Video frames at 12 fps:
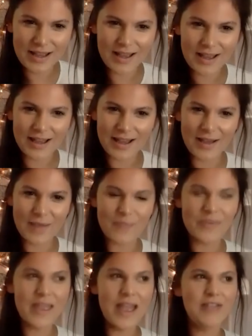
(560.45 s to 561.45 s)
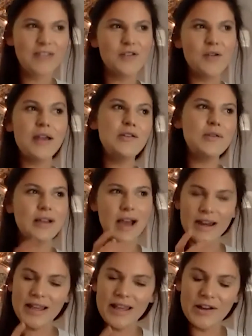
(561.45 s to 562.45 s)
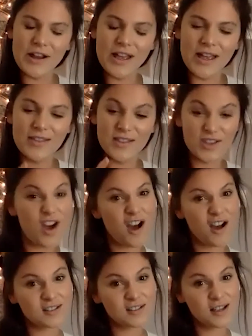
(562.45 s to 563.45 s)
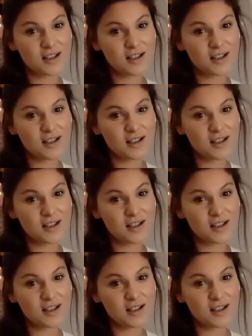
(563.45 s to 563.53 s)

And you can kind of hear it in the songs.